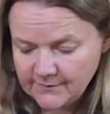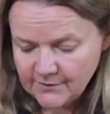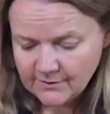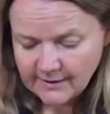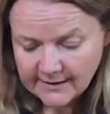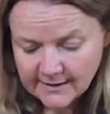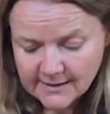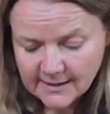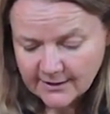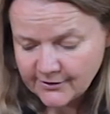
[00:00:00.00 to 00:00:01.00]
So let the
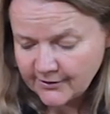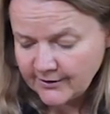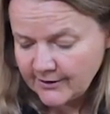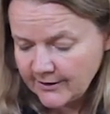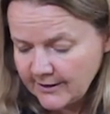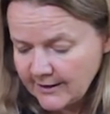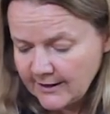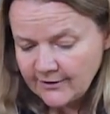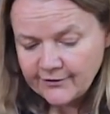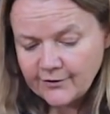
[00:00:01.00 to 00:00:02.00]
duck cook
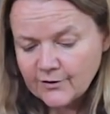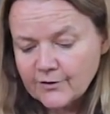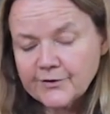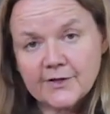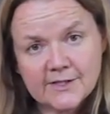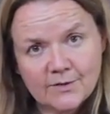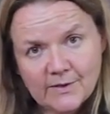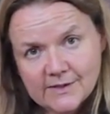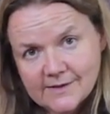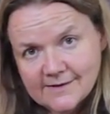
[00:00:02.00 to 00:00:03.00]
for 30
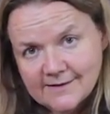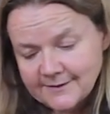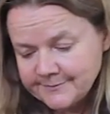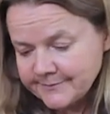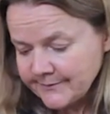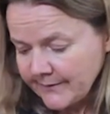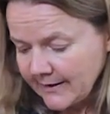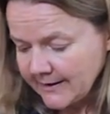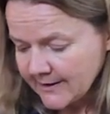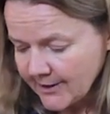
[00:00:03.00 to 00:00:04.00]
minutes,
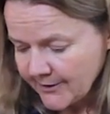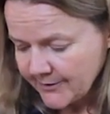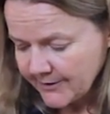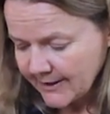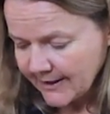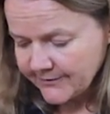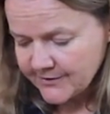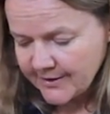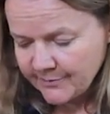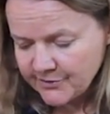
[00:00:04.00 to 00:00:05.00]
then lower the oven
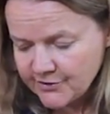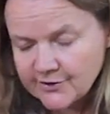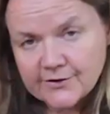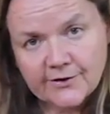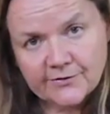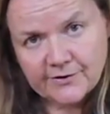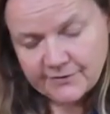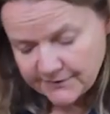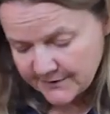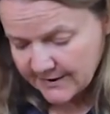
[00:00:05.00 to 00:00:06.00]
temperature to
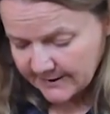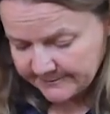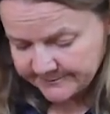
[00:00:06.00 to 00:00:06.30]
350.